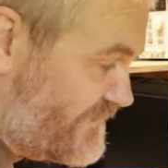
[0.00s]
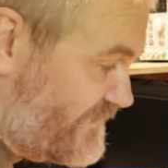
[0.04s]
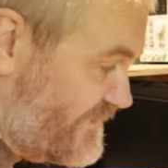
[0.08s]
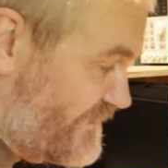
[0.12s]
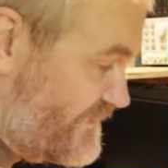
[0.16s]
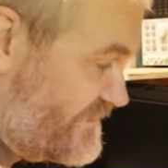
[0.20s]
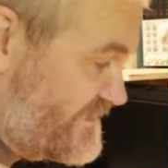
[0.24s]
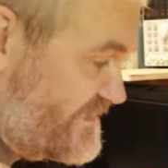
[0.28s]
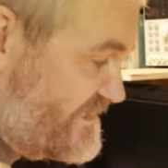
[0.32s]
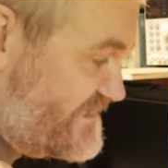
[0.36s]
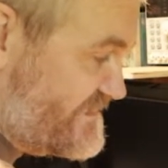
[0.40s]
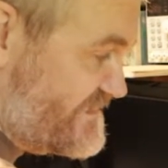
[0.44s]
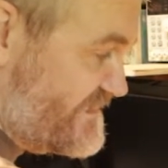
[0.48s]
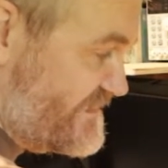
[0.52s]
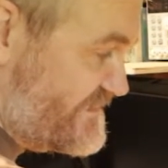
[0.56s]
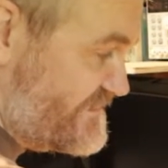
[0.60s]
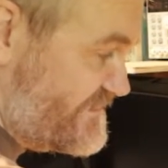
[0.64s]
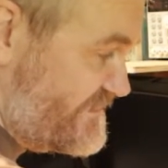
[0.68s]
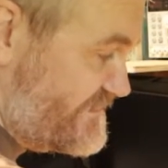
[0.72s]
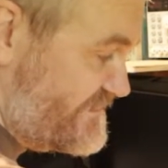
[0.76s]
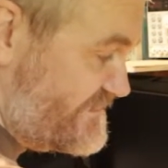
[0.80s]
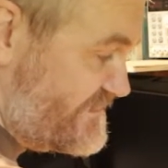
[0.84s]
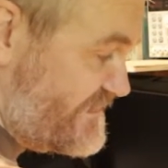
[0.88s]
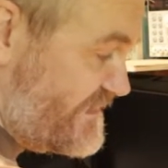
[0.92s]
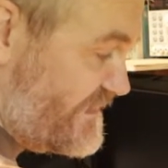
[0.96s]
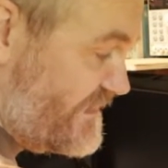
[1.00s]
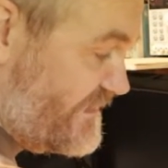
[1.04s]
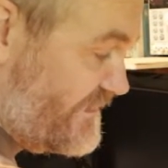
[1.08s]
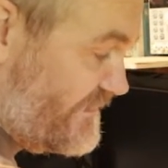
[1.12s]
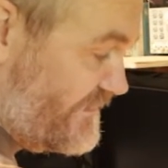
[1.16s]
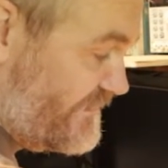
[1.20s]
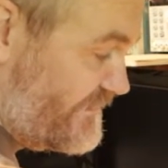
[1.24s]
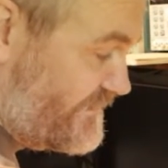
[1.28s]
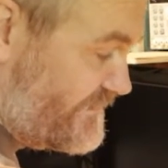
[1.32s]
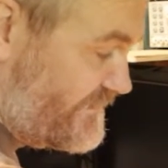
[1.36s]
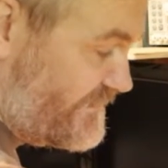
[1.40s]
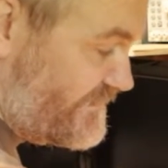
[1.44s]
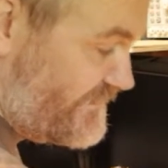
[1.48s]
and this distance
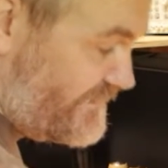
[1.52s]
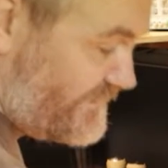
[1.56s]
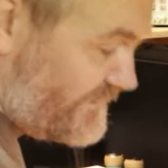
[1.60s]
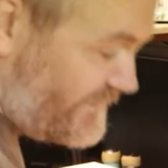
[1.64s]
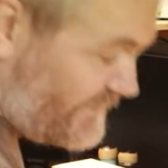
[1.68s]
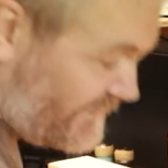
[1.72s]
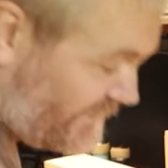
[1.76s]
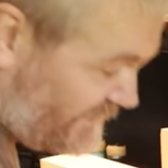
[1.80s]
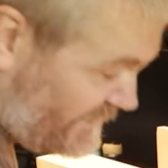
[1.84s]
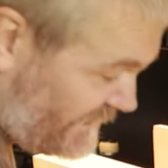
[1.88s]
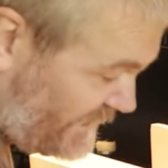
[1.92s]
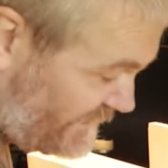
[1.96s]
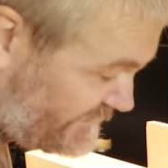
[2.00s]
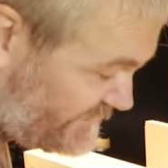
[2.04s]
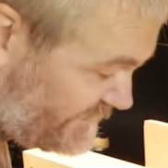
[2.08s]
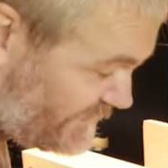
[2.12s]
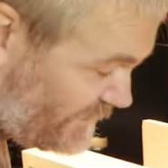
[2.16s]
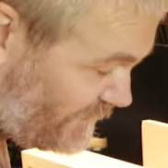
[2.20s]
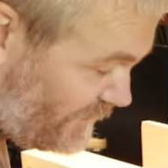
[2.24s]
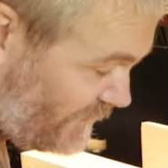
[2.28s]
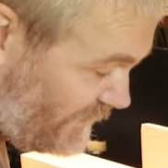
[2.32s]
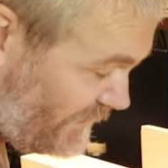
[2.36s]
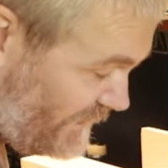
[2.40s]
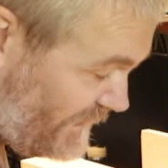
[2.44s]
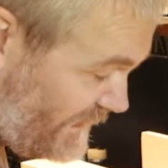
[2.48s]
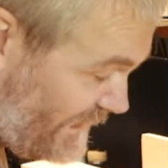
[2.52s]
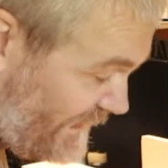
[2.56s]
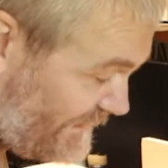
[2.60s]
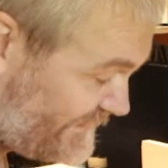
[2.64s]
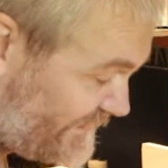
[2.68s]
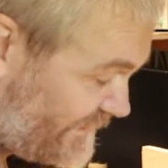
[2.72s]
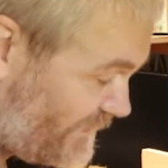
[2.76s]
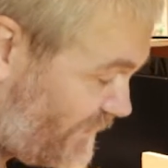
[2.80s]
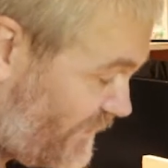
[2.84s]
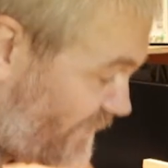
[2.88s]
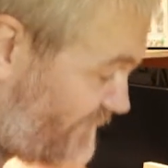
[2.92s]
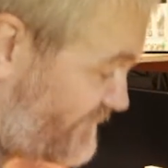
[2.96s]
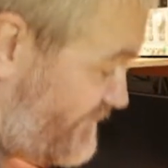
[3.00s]
here and
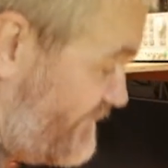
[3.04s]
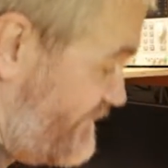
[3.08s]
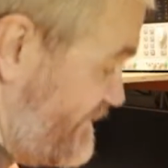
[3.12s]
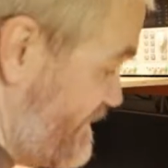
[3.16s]
adding half of